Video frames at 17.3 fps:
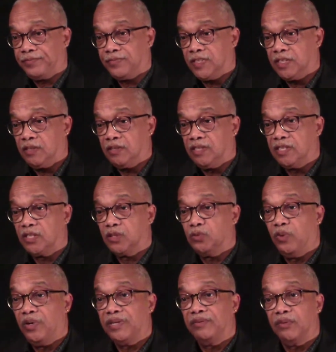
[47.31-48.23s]
So this is
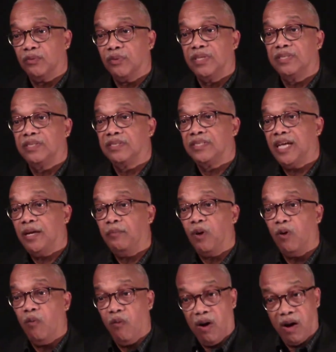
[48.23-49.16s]
one of the reasons that
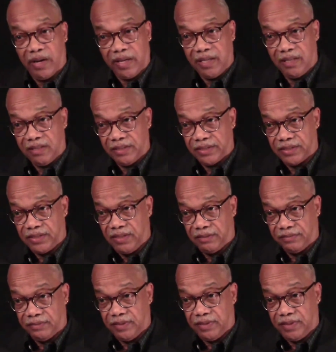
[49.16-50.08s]
Milwaukee looks
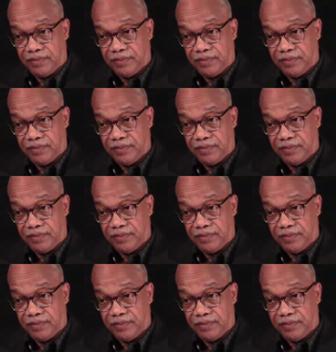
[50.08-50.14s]
different,